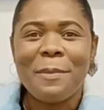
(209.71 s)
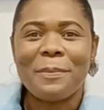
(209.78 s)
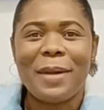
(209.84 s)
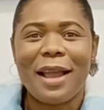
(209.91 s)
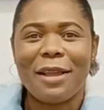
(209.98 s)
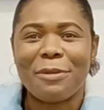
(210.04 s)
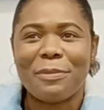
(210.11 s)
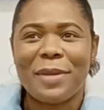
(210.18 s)

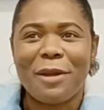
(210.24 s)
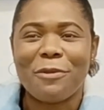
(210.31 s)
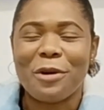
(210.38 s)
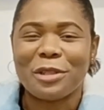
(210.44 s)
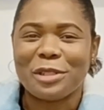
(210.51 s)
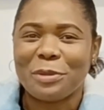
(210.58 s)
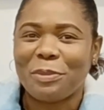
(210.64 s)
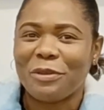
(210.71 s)
My
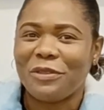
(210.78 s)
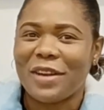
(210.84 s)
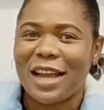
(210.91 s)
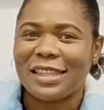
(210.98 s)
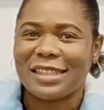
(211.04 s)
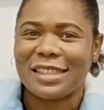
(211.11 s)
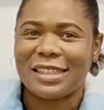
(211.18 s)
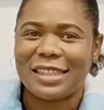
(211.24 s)
ward
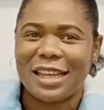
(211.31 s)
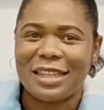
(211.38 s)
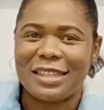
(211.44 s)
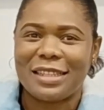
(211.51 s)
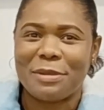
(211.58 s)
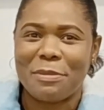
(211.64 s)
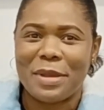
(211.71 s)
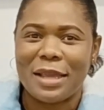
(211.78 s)
supervisor said
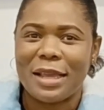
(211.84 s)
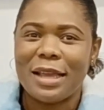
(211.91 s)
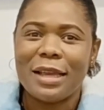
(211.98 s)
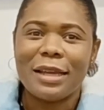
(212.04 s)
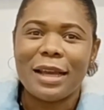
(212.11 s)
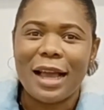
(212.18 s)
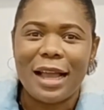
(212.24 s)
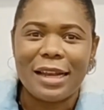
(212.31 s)
to me,
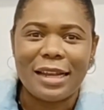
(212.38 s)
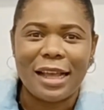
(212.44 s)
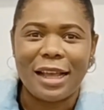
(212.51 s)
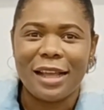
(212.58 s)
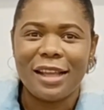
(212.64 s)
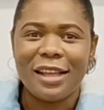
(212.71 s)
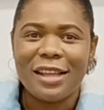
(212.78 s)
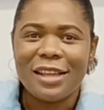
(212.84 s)

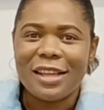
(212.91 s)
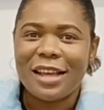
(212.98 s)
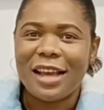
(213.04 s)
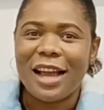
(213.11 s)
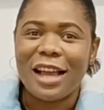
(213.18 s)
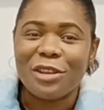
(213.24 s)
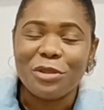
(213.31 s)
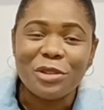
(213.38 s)
Anna,
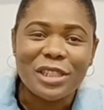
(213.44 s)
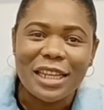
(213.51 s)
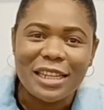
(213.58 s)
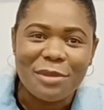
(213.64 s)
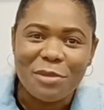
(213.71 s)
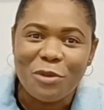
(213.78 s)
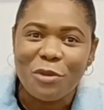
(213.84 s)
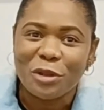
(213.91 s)
are you
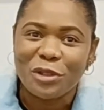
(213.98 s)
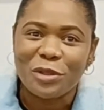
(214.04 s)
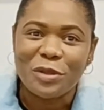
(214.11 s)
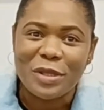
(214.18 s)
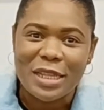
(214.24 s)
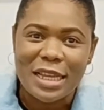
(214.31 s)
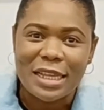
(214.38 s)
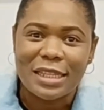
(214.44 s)
telling me what you
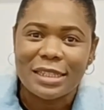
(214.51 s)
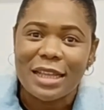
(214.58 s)
need?